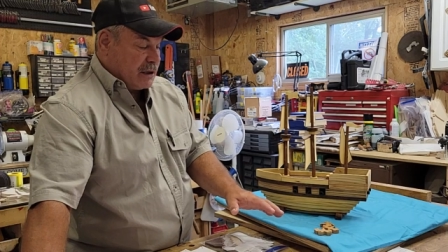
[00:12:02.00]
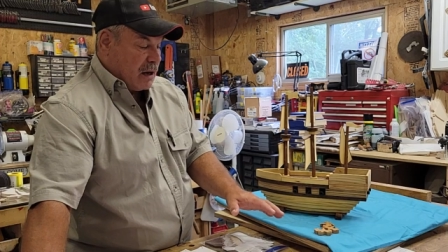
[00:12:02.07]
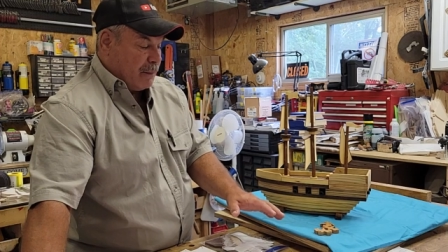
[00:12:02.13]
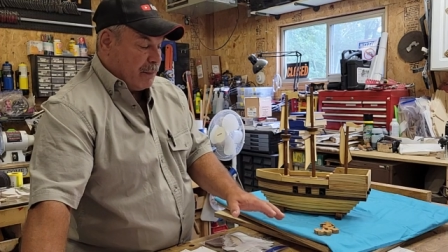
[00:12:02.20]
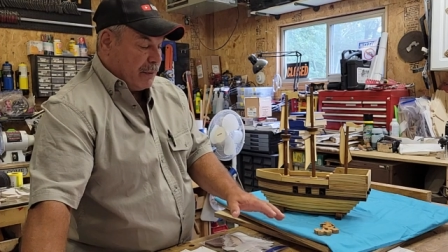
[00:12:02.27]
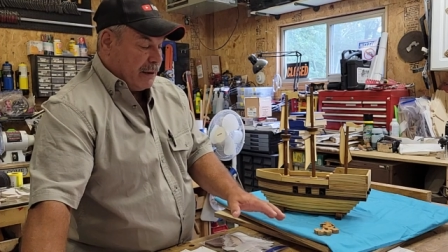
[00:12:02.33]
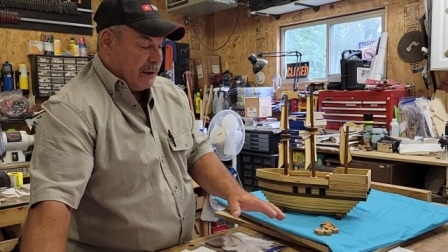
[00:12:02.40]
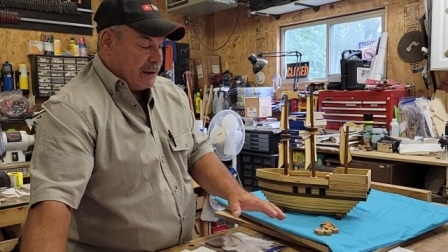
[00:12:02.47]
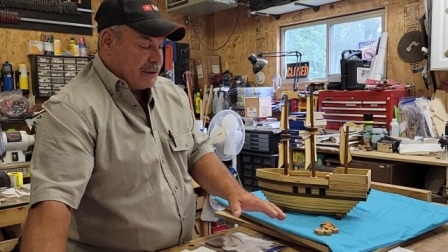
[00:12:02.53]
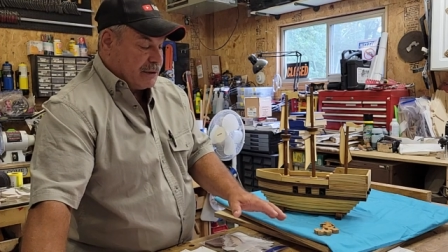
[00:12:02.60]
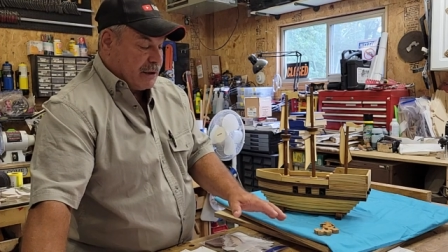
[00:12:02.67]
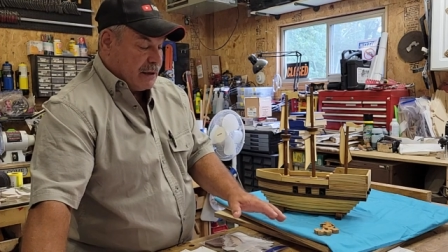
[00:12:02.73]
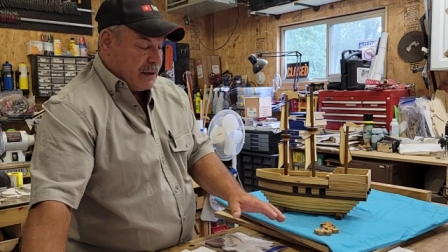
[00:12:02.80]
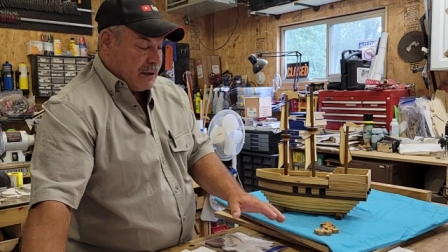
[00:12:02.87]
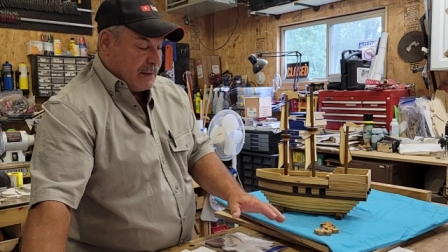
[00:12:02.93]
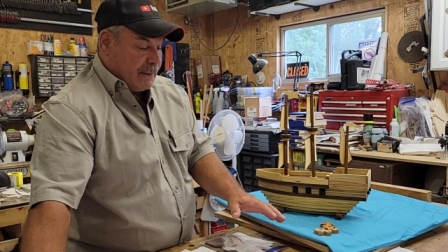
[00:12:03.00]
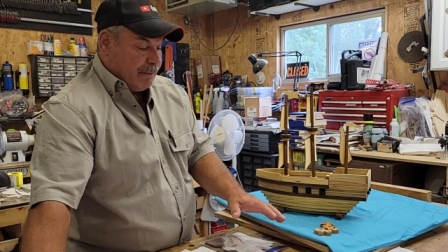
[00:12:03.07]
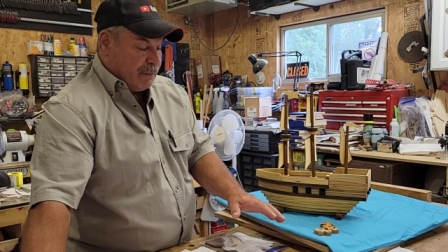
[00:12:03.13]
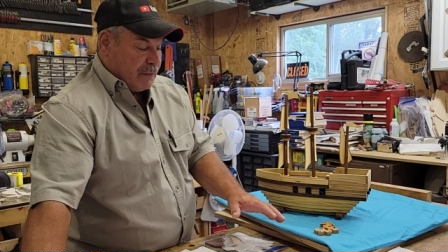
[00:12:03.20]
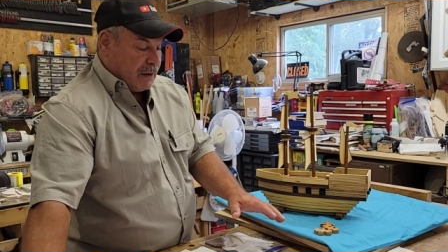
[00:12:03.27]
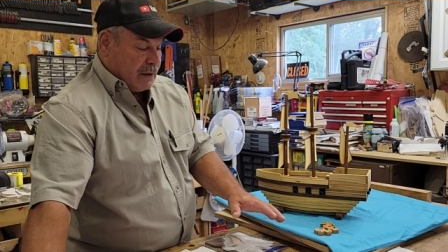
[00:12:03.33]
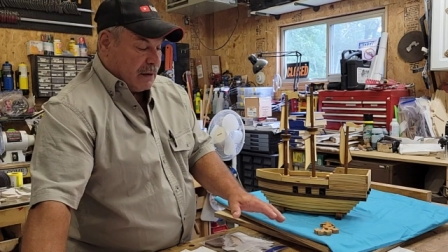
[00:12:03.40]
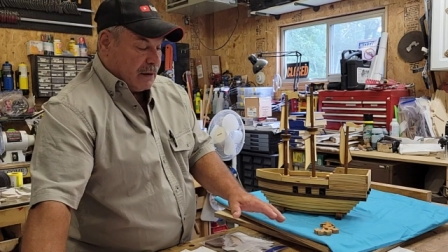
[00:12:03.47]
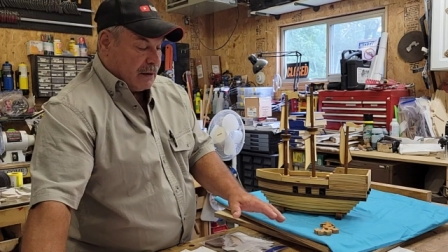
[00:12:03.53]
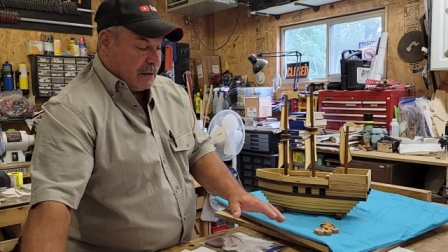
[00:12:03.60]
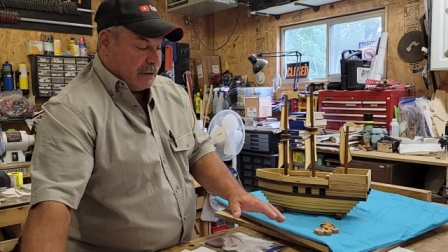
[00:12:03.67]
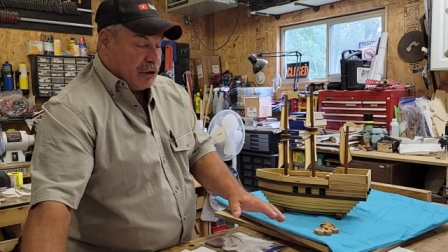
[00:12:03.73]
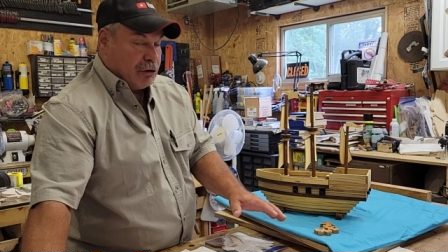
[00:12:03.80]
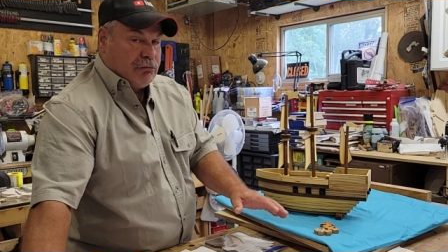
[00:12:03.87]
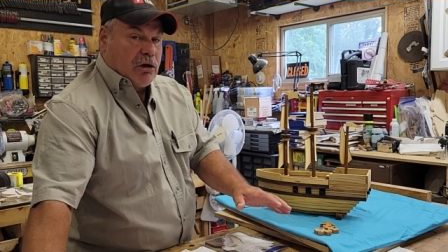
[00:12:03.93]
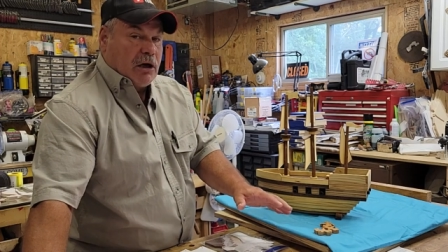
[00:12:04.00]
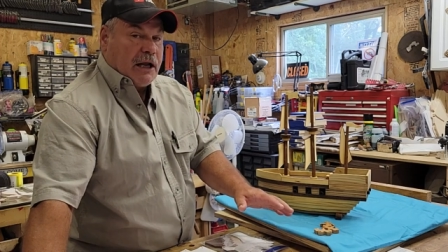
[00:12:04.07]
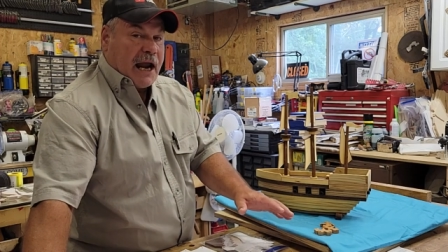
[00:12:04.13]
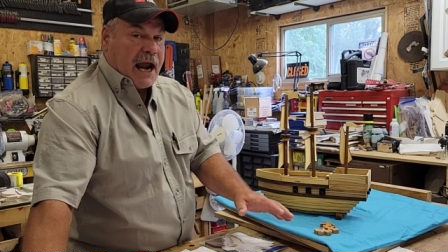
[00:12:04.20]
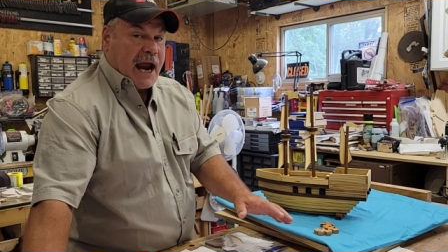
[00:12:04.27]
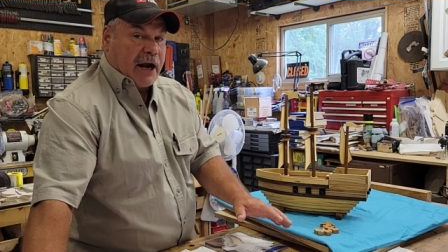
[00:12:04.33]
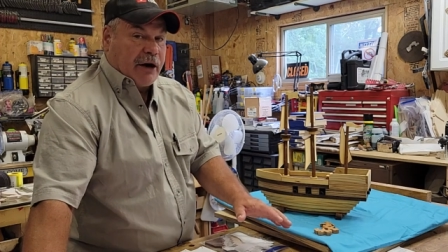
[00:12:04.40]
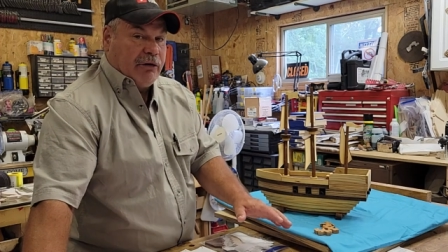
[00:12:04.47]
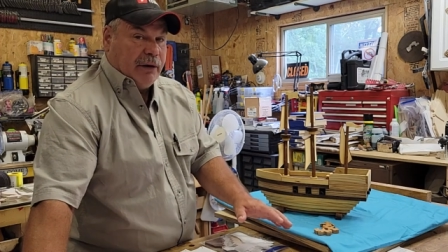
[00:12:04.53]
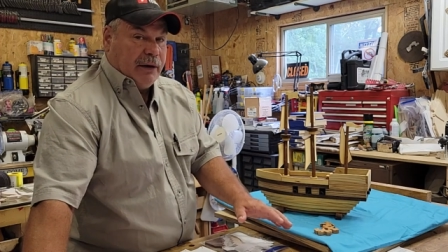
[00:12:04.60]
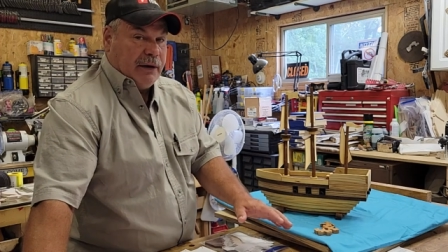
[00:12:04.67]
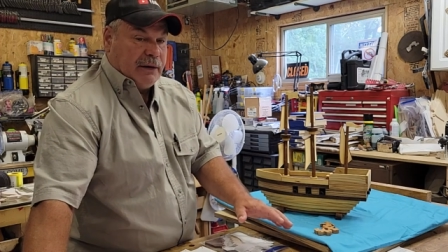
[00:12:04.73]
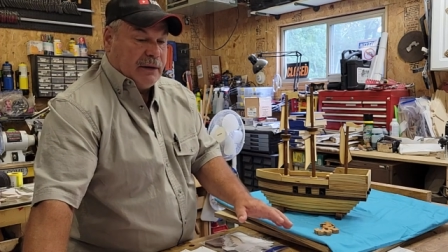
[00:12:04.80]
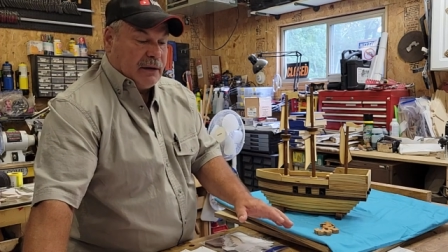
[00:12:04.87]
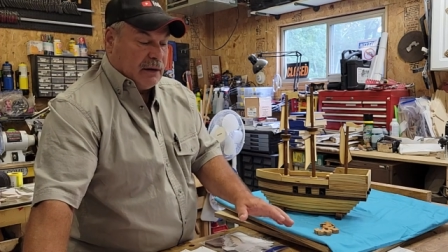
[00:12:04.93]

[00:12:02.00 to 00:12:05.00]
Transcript: company is uh, they're really accurate.